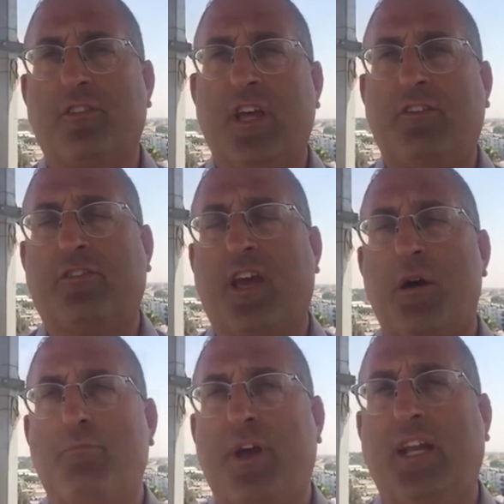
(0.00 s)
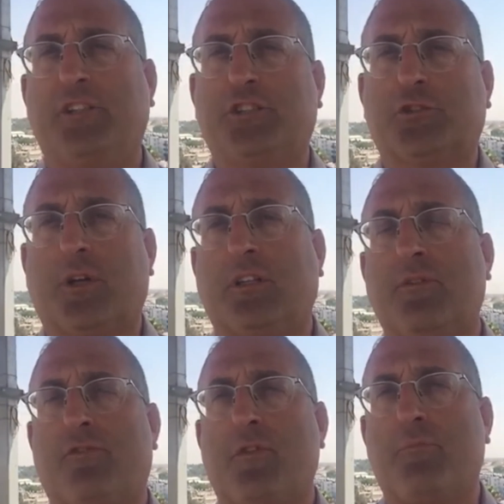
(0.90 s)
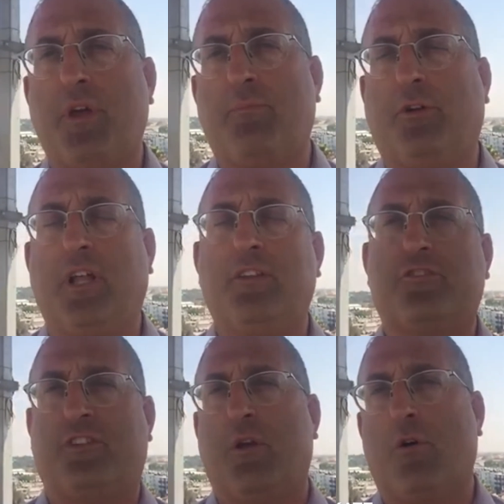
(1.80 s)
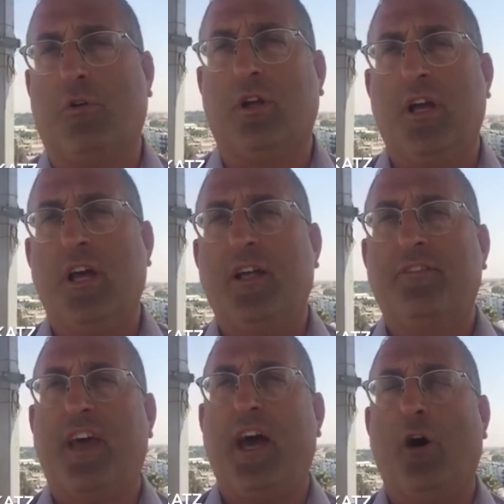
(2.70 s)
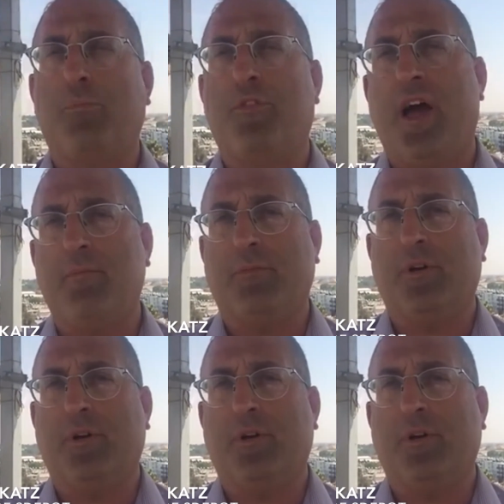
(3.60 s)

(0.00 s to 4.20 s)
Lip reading: This campaign is strictly for the people in Sderot, to help them.